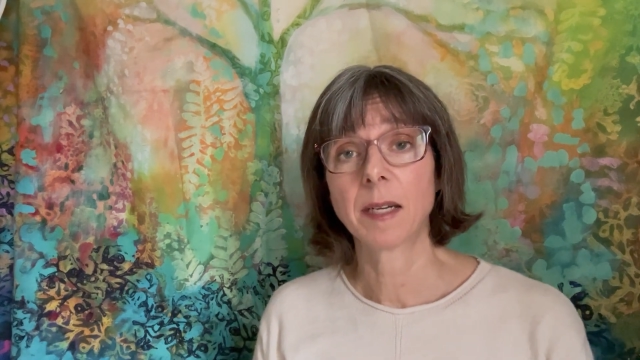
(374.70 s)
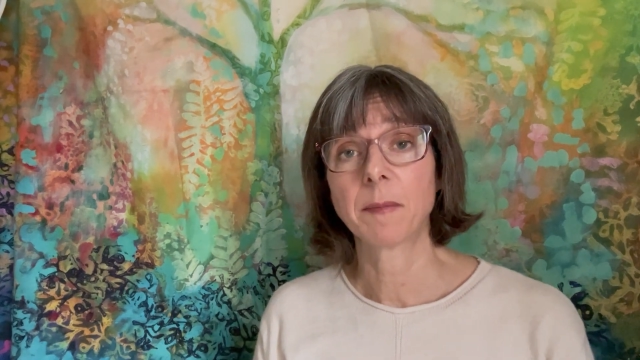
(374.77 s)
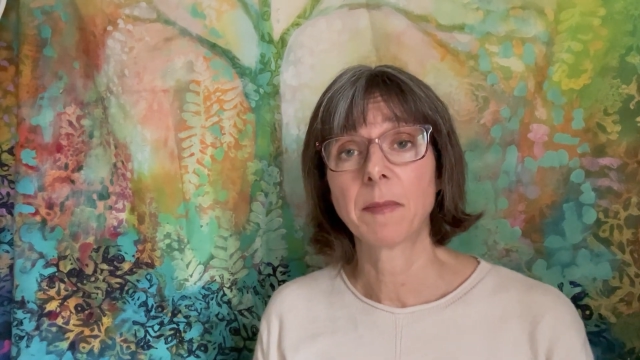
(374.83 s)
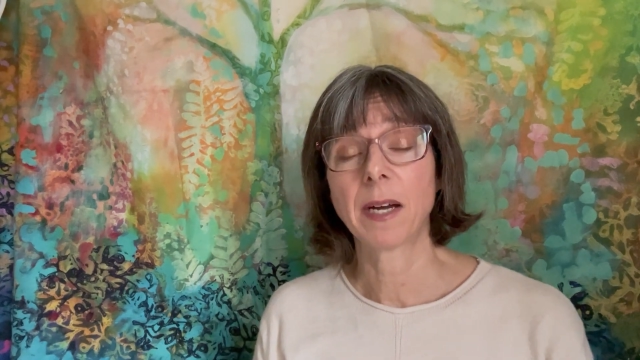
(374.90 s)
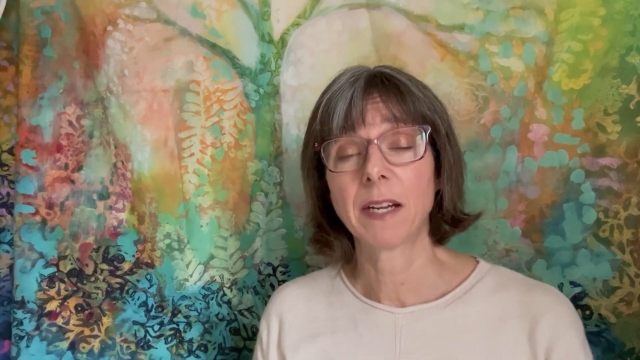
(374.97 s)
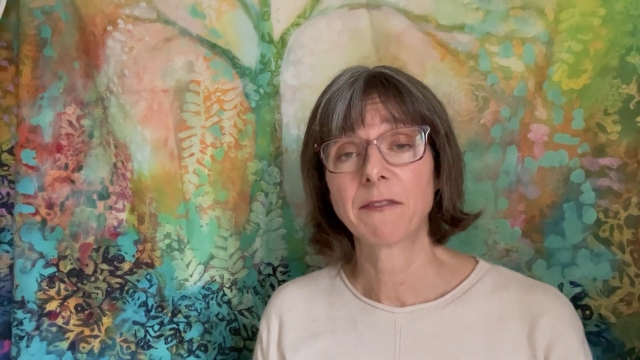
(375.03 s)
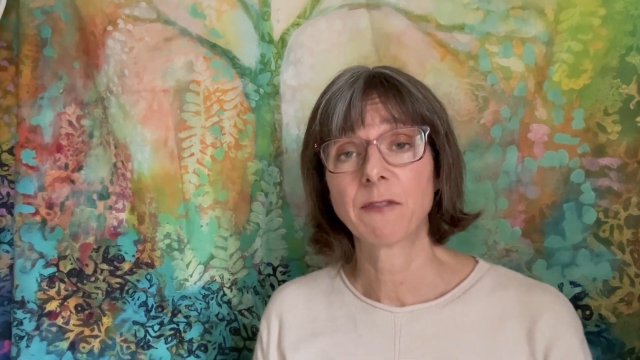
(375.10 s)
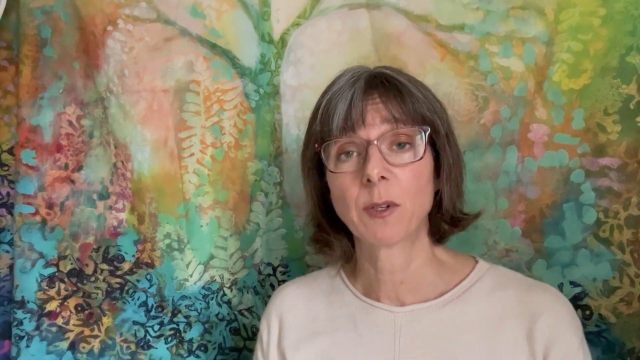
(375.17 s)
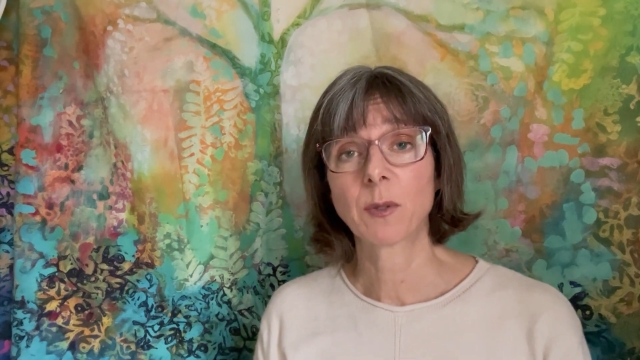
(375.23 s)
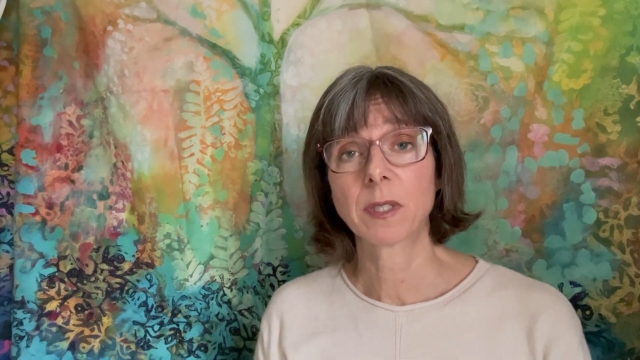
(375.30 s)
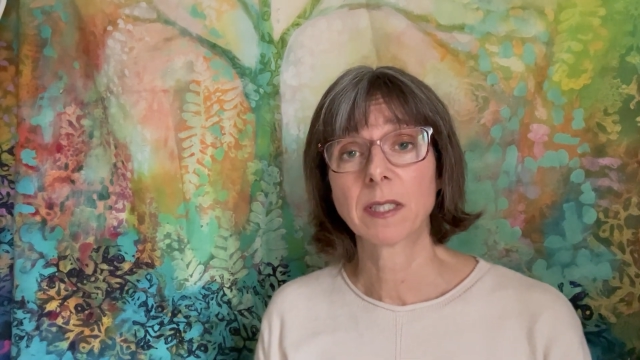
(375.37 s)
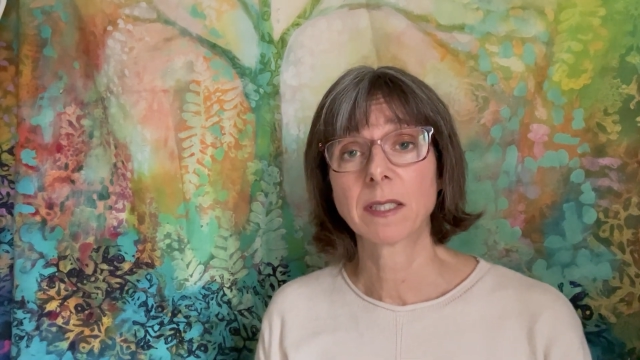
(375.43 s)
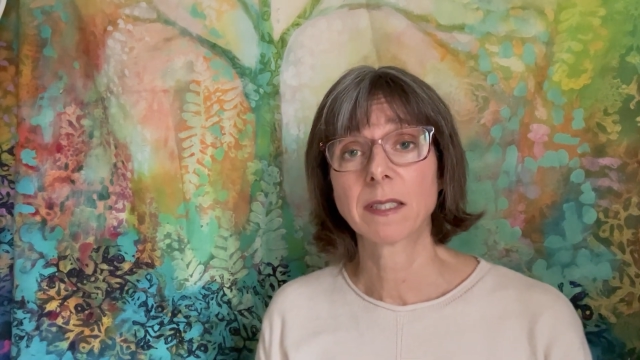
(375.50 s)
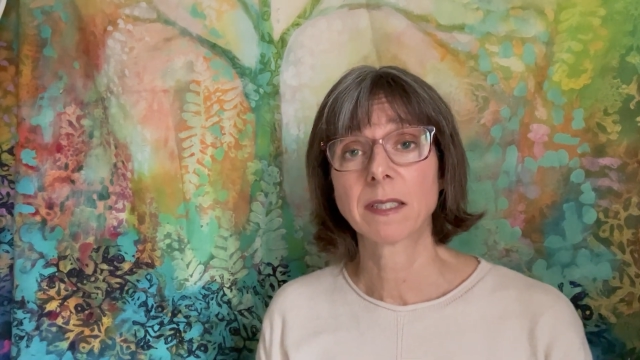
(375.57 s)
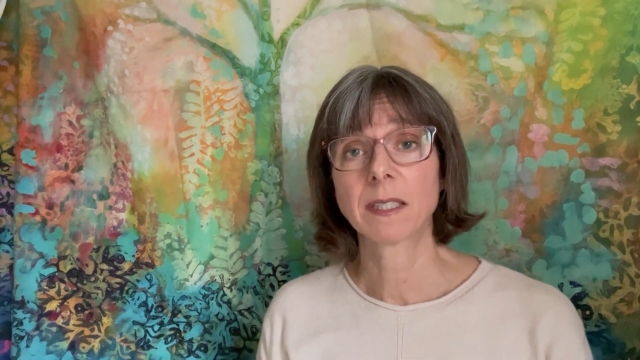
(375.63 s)
I
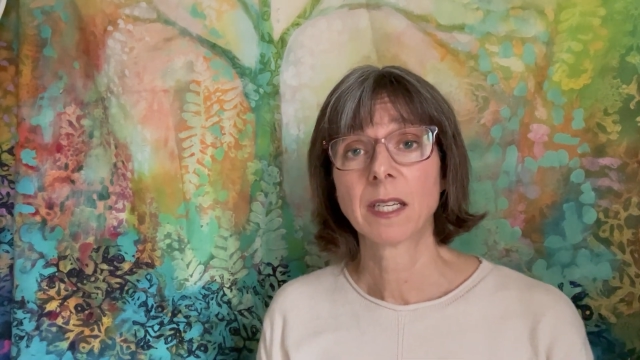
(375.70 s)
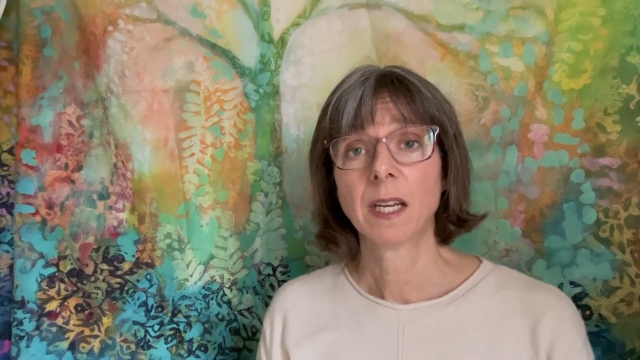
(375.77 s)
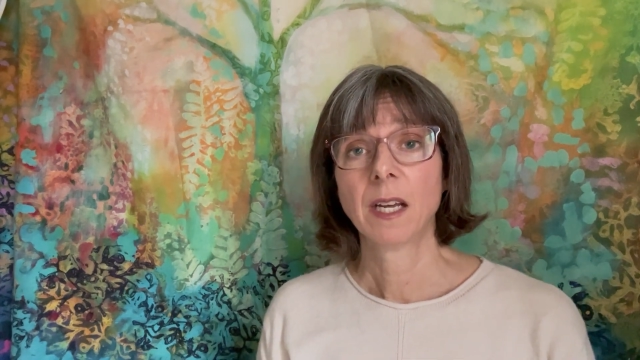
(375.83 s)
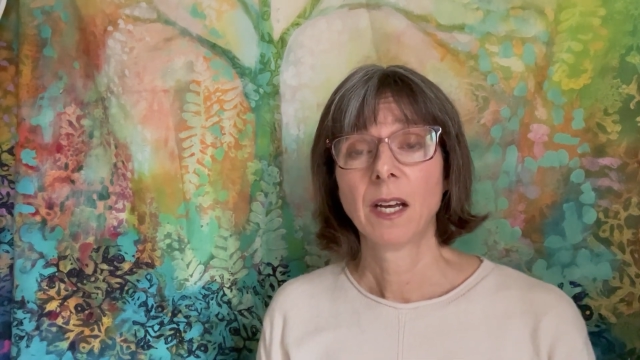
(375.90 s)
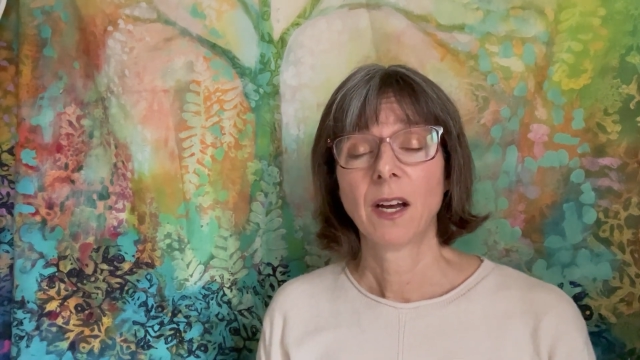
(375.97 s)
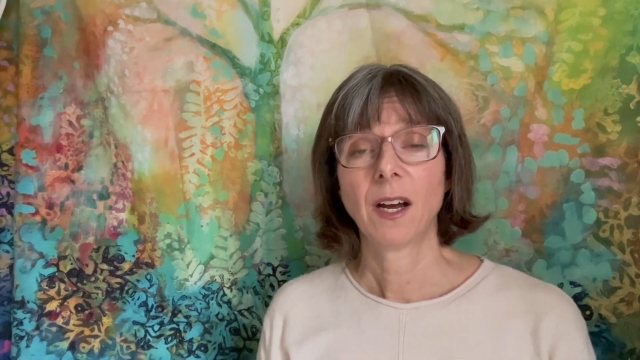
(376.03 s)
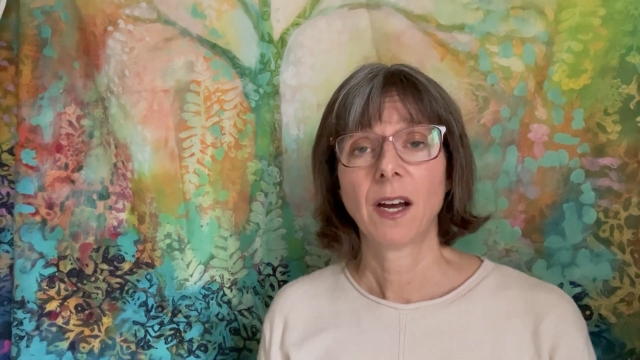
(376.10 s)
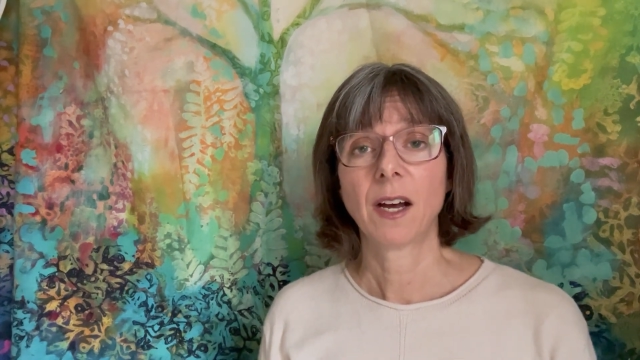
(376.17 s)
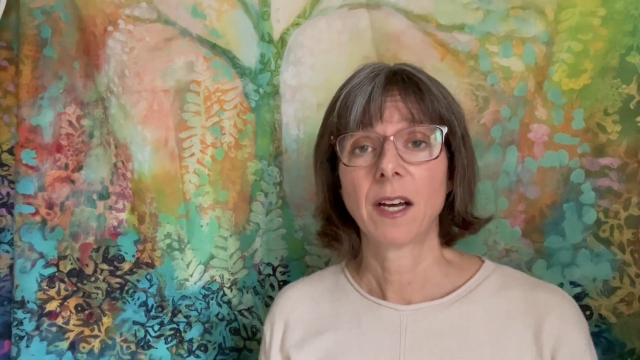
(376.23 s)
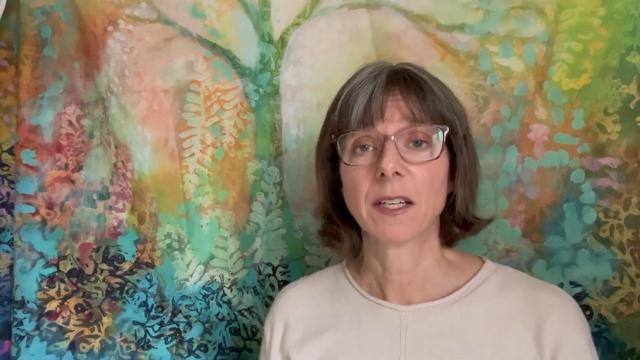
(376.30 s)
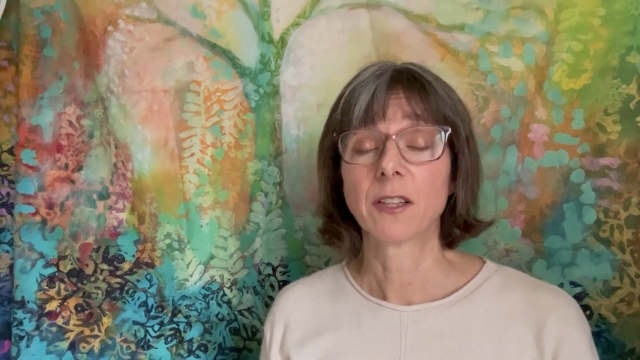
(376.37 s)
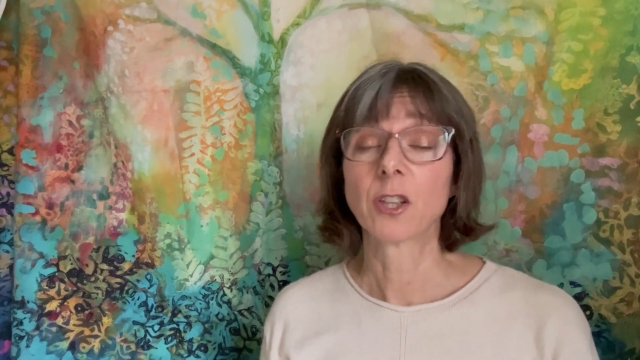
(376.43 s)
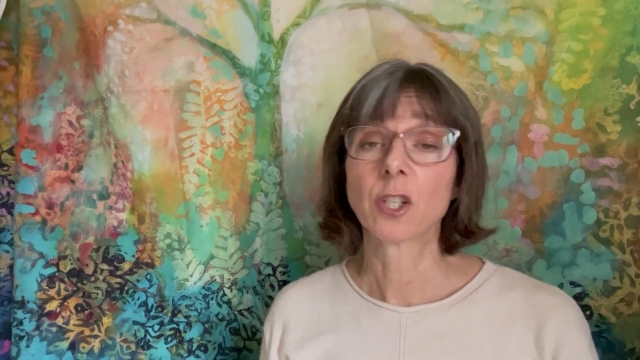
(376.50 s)
focused on